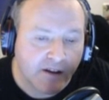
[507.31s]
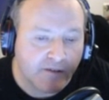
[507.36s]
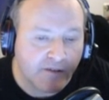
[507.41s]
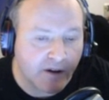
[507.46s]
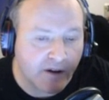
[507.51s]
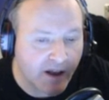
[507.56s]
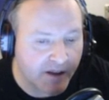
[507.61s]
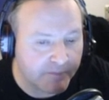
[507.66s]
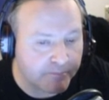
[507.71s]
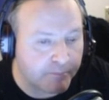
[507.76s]

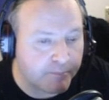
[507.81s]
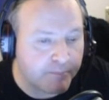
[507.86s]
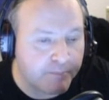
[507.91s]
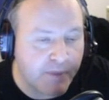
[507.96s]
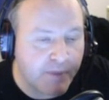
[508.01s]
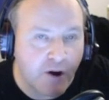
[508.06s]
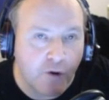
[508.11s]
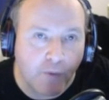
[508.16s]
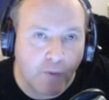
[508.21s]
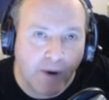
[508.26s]
and
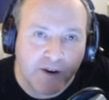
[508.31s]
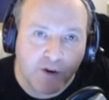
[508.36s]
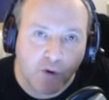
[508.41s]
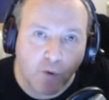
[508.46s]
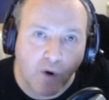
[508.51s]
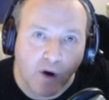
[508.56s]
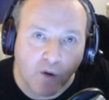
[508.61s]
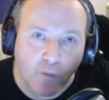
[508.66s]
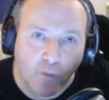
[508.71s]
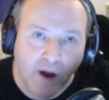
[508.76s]
pirouette
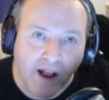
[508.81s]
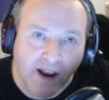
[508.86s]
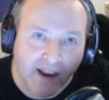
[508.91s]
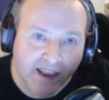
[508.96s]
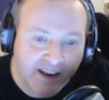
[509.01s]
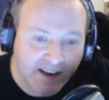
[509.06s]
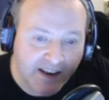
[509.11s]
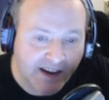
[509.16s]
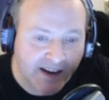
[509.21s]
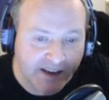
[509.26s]
quite well
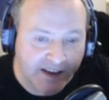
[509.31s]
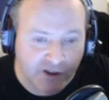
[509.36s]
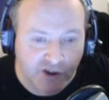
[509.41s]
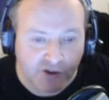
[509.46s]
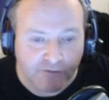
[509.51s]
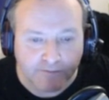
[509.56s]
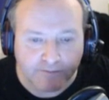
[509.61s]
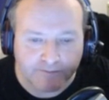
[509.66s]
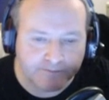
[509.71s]
in a clinch.